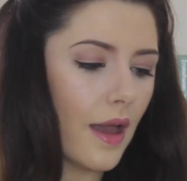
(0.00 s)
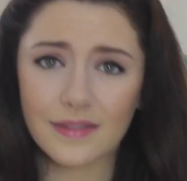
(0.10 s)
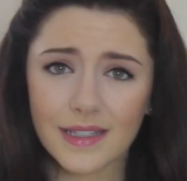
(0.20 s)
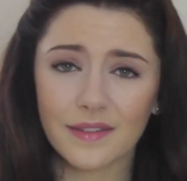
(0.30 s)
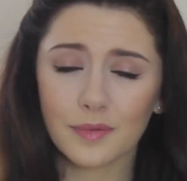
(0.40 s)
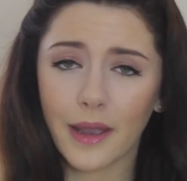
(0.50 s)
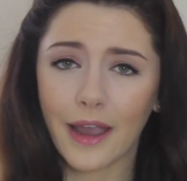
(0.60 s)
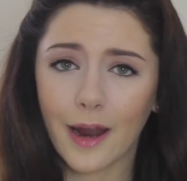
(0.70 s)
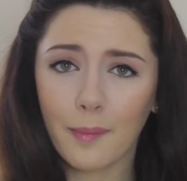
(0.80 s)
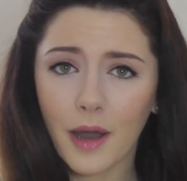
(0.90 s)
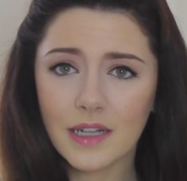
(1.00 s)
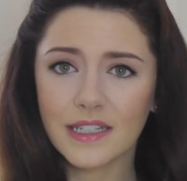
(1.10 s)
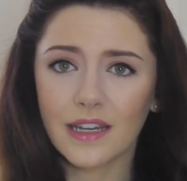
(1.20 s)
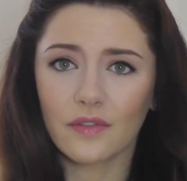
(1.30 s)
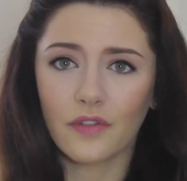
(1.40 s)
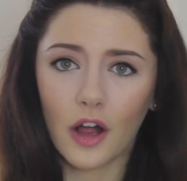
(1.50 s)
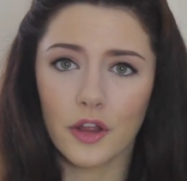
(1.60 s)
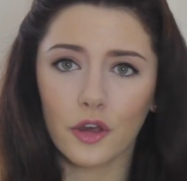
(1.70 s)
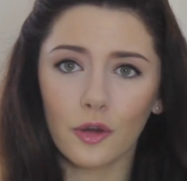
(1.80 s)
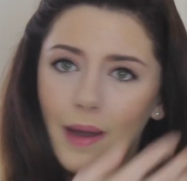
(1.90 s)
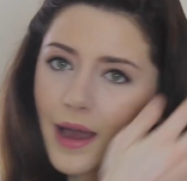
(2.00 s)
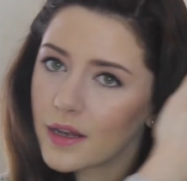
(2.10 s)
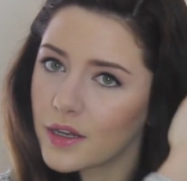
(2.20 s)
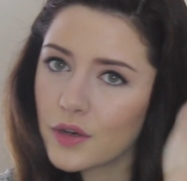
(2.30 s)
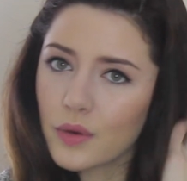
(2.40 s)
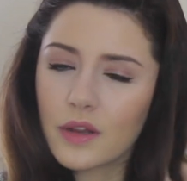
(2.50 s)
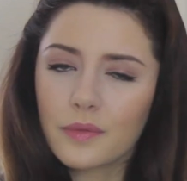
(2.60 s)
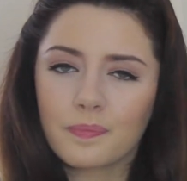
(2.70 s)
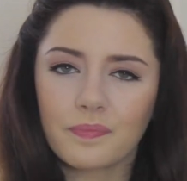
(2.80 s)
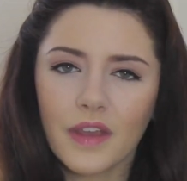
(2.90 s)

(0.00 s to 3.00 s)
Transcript: This gives my hair body and volume, and you know, it'll